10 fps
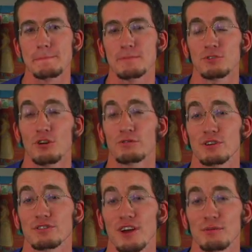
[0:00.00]
It's known
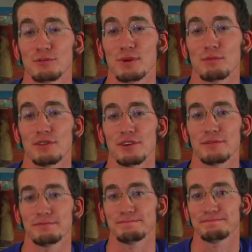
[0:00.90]
for its Amish people,
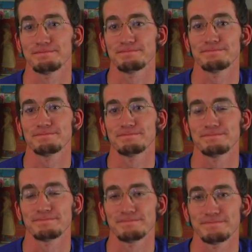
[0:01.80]
though. Oh,
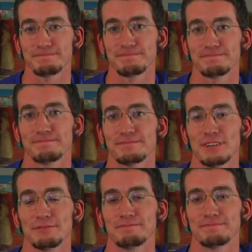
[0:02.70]
Lancaster, that's right.
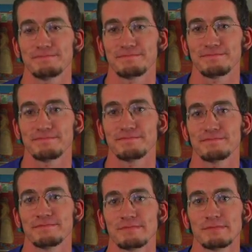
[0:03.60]
Yeah.
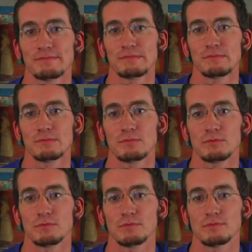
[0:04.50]
Uh, tell us
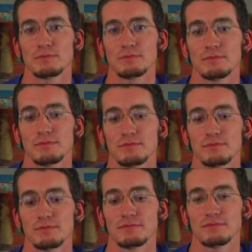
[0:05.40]
about your
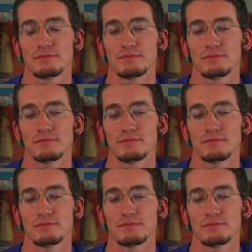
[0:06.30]
um,